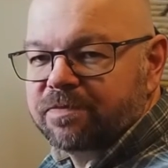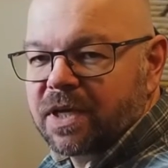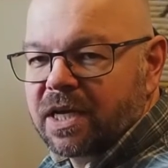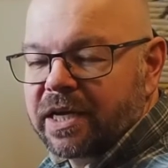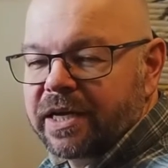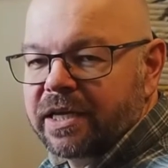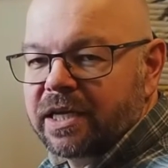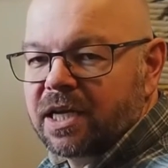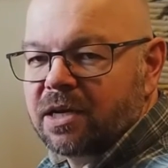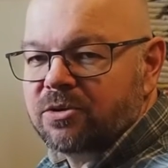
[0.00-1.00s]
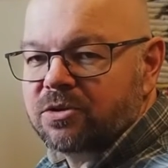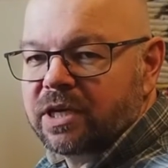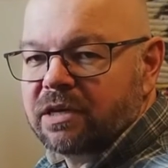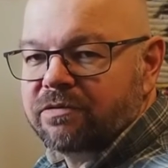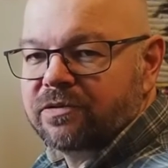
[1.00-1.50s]
I allow to
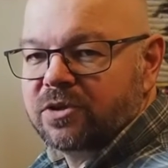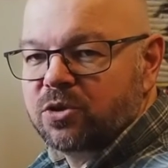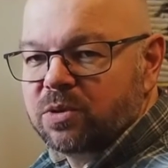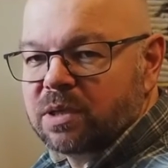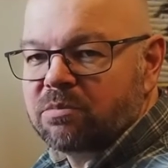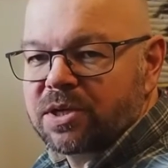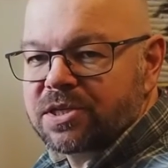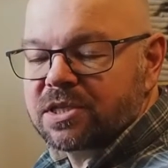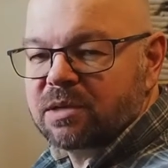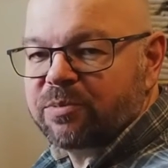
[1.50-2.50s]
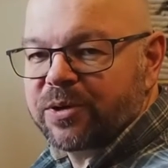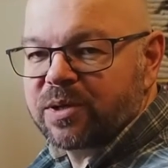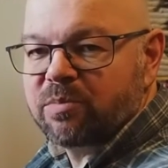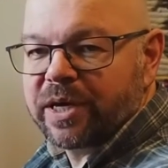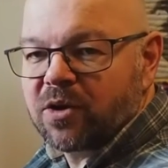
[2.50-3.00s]
have 2 numbers separated
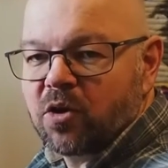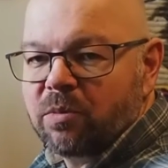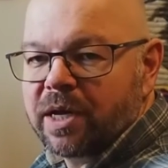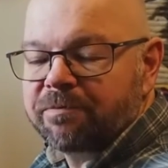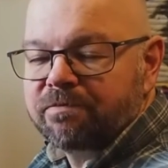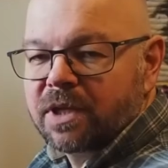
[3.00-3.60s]
by comma,